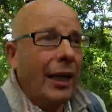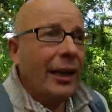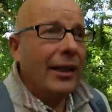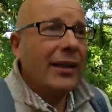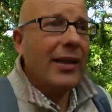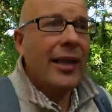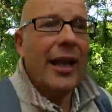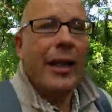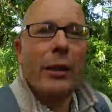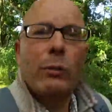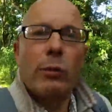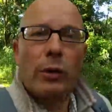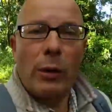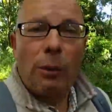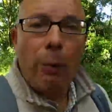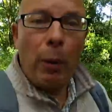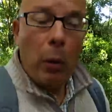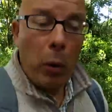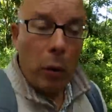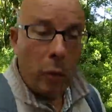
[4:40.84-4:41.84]
Stenning was a
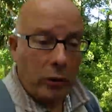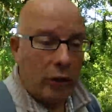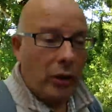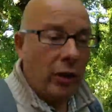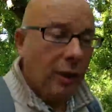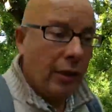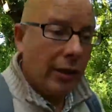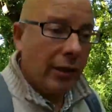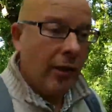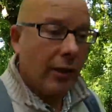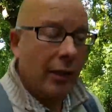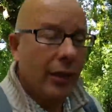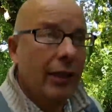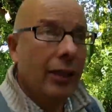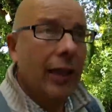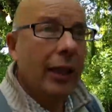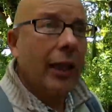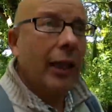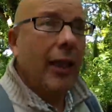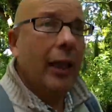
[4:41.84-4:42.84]
port,
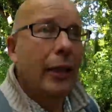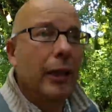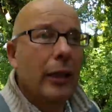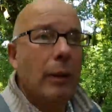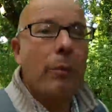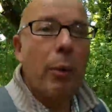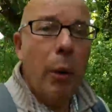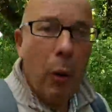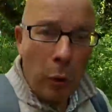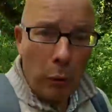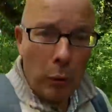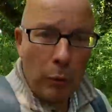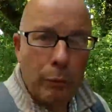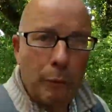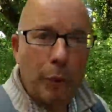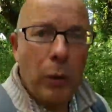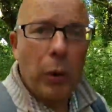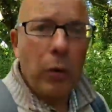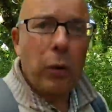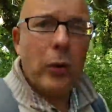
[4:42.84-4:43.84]
an important
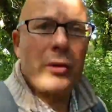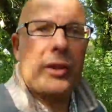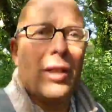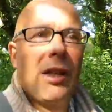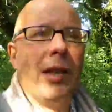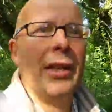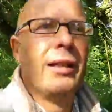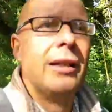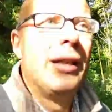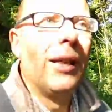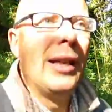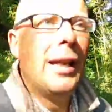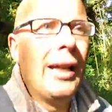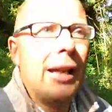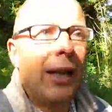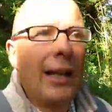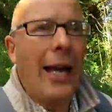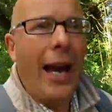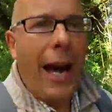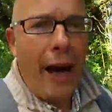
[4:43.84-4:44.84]
port.
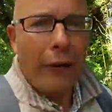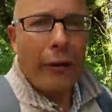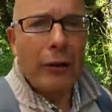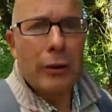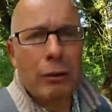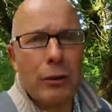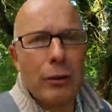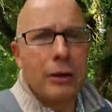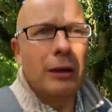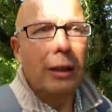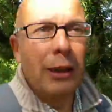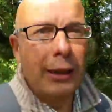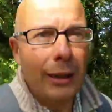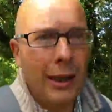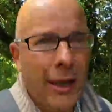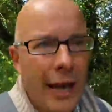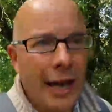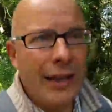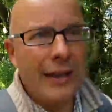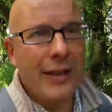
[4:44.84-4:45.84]
Arundel
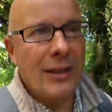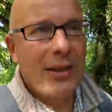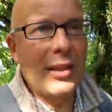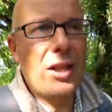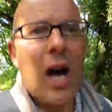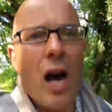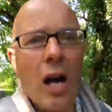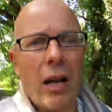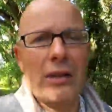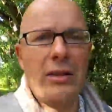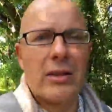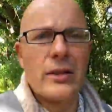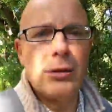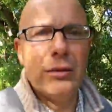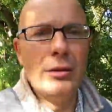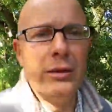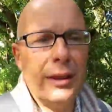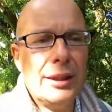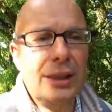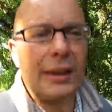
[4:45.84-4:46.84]
had its
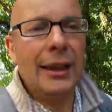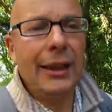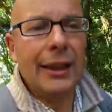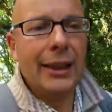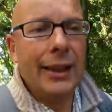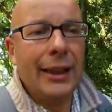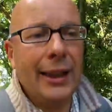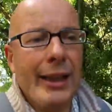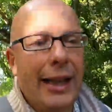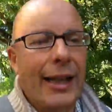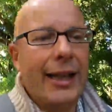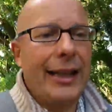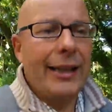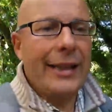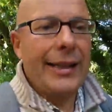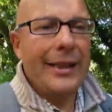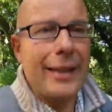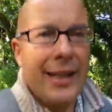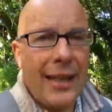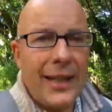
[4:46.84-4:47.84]
castle
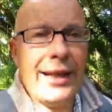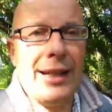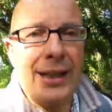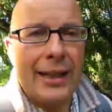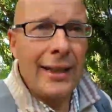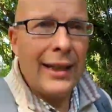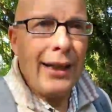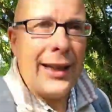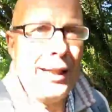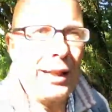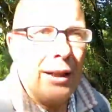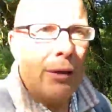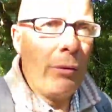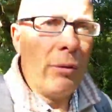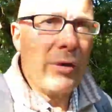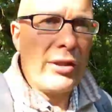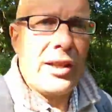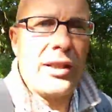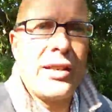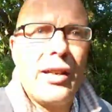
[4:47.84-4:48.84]
and
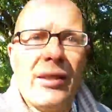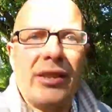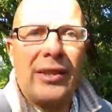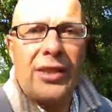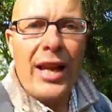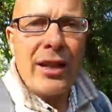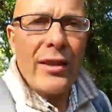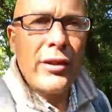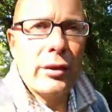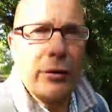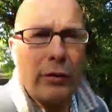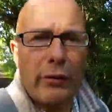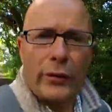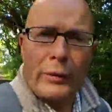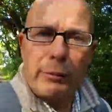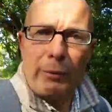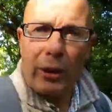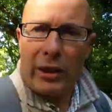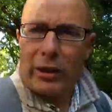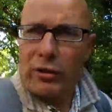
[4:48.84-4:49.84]
was a, a centre of
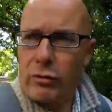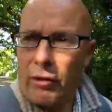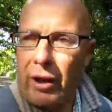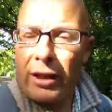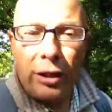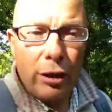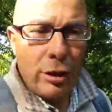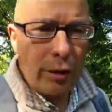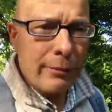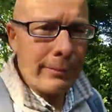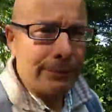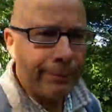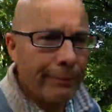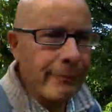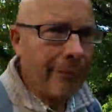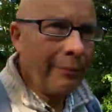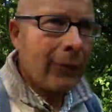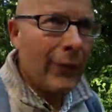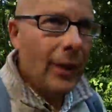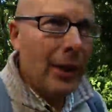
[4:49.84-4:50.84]
administration.
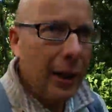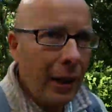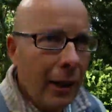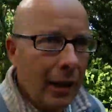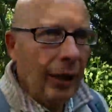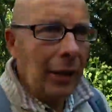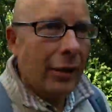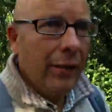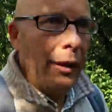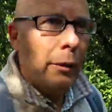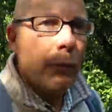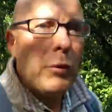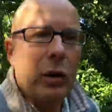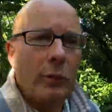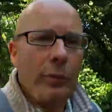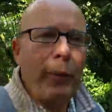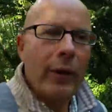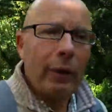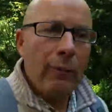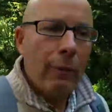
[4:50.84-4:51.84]
There would
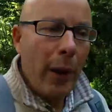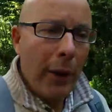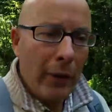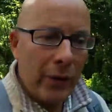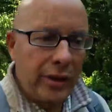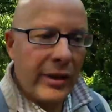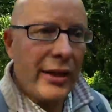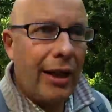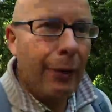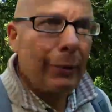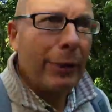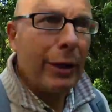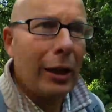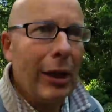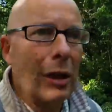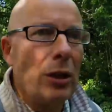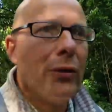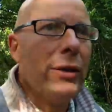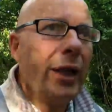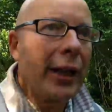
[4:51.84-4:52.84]
have been posts coming
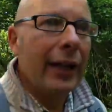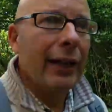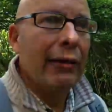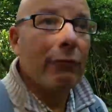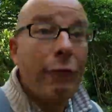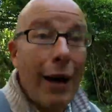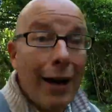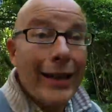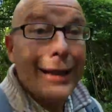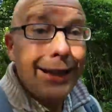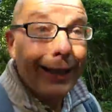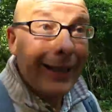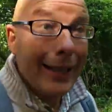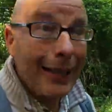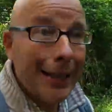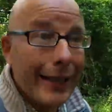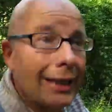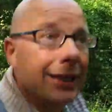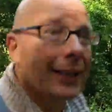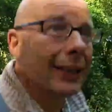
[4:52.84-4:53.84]
along here
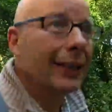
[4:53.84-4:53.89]
regularly.